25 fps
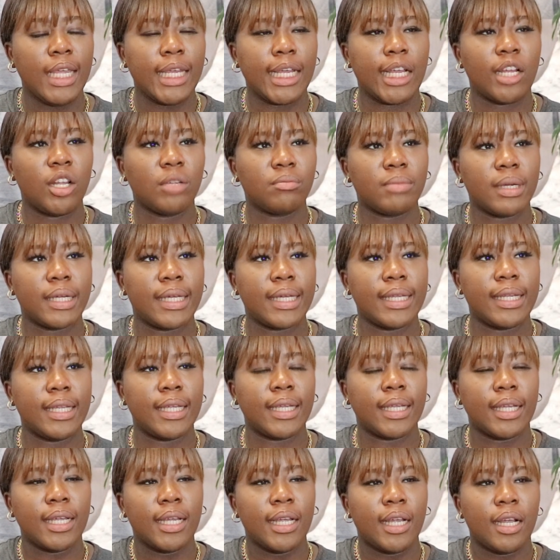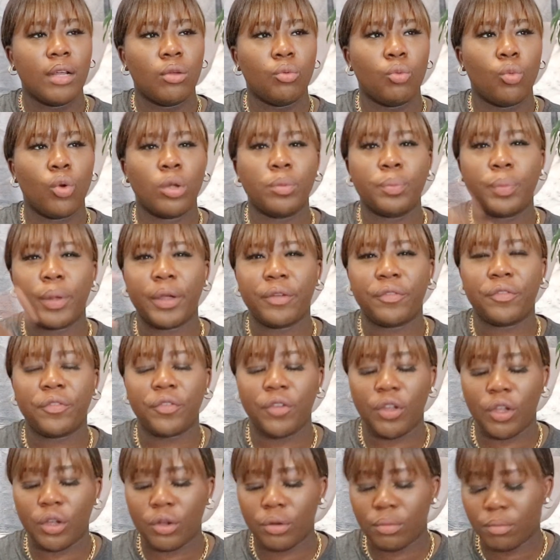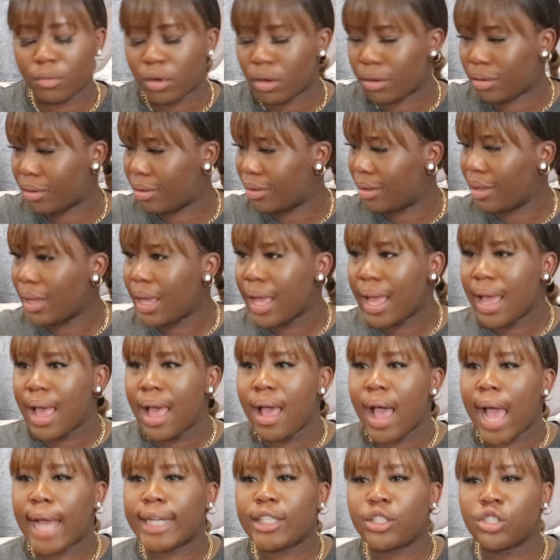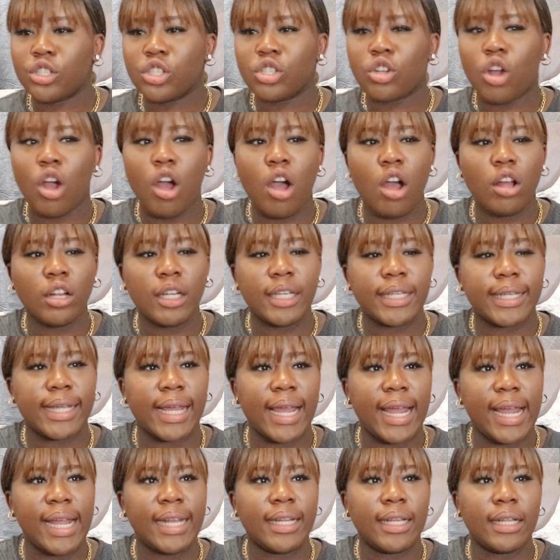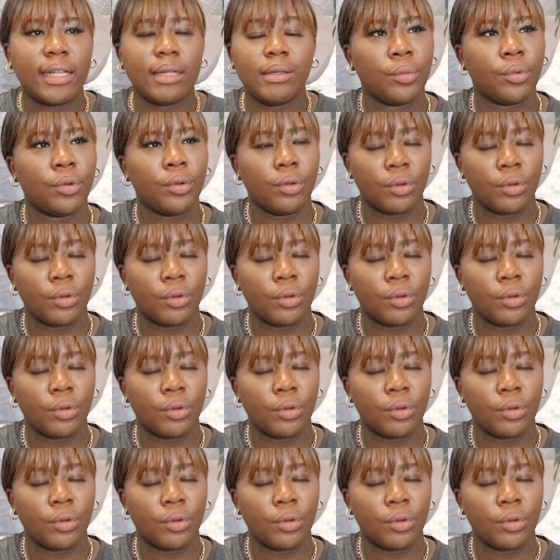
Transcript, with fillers: killing bikini one perfume oh, i just can't get any